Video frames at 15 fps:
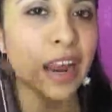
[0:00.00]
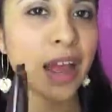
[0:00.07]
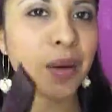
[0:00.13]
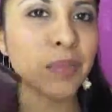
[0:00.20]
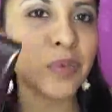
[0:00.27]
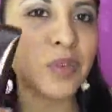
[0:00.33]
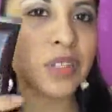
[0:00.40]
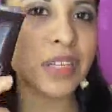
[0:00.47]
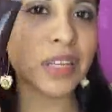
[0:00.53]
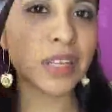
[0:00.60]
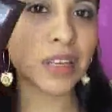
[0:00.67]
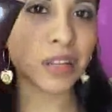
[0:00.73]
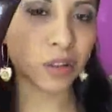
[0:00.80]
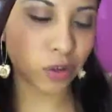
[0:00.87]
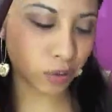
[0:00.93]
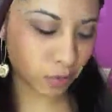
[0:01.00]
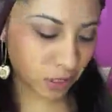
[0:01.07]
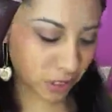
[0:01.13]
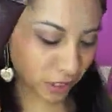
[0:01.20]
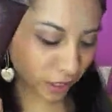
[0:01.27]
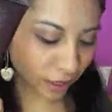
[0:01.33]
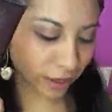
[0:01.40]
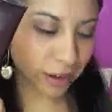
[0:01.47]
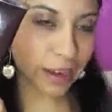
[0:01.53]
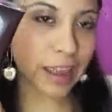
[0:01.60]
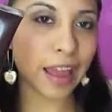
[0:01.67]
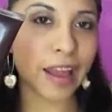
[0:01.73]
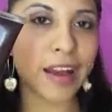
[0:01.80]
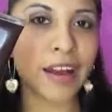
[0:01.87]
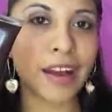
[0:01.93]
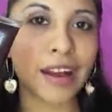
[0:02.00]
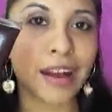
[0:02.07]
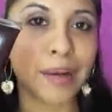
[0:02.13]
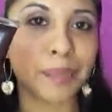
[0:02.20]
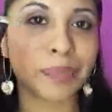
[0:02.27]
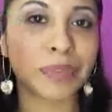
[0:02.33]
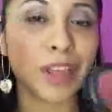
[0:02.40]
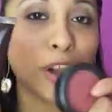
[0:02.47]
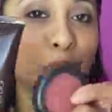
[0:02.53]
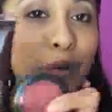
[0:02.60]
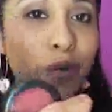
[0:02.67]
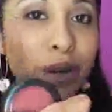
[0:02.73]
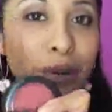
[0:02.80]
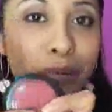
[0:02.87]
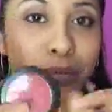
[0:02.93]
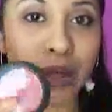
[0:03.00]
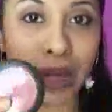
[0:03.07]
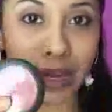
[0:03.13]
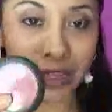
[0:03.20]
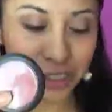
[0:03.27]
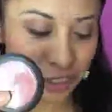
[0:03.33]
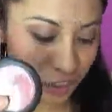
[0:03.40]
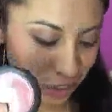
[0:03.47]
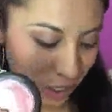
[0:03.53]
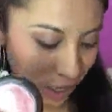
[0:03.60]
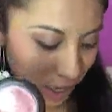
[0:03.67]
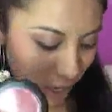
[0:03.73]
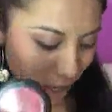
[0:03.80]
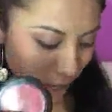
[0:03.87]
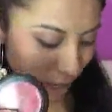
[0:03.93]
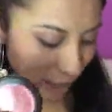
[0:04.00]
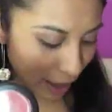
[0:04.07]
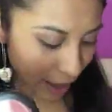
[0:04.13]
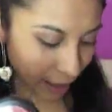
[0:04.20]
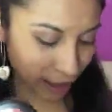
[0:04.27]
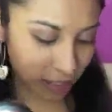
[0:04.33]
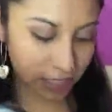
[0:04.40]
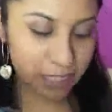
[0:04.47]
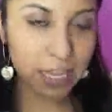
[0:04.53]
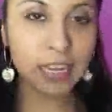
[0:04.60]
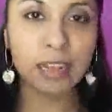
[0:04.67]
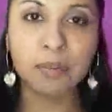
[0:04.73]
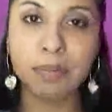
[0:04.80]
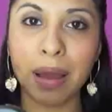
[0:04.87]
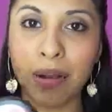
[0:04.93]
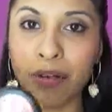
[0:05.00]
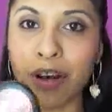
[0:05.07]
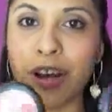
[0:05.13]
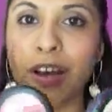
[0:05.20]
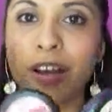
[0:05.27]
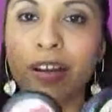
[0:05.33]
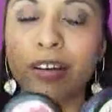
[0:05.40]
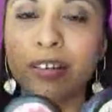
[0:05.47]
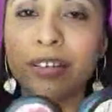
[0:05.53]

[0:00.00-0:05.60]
I'm using the Mercier, a cream blush, and a setting powder.